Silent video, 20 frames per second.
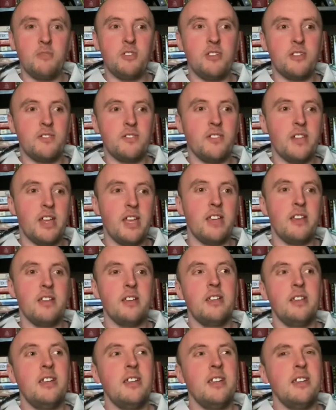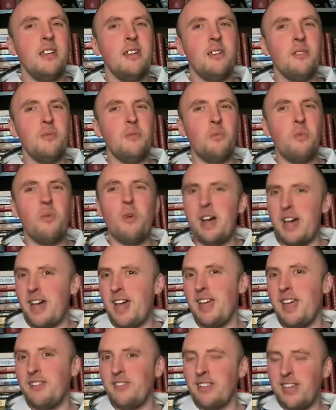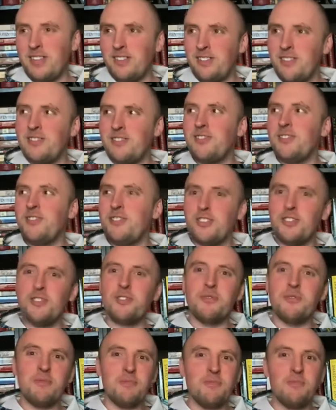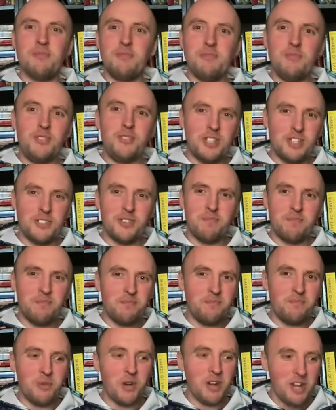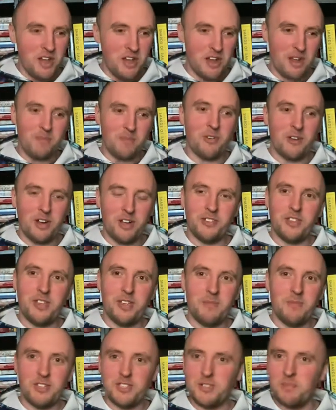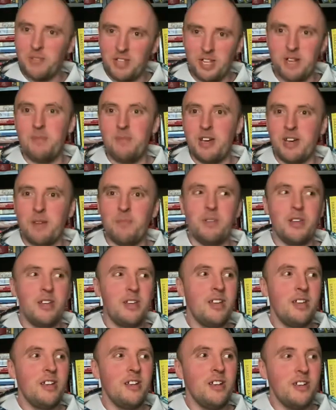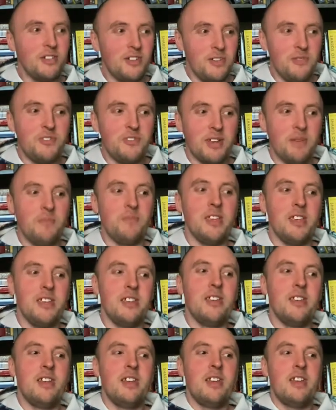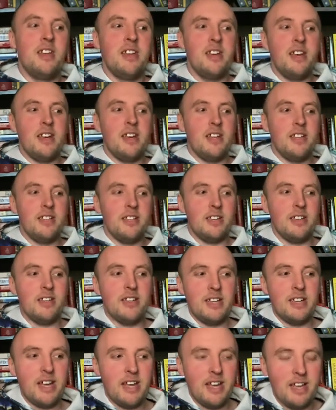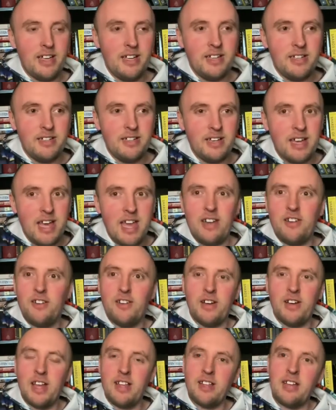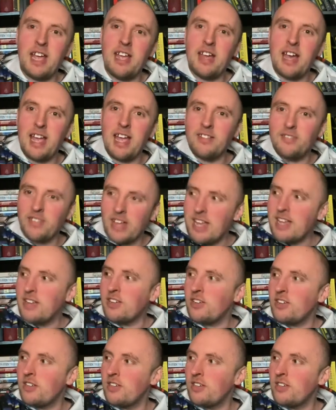just like, why? Like just put a number on them and split them up, do something. I don't know. I like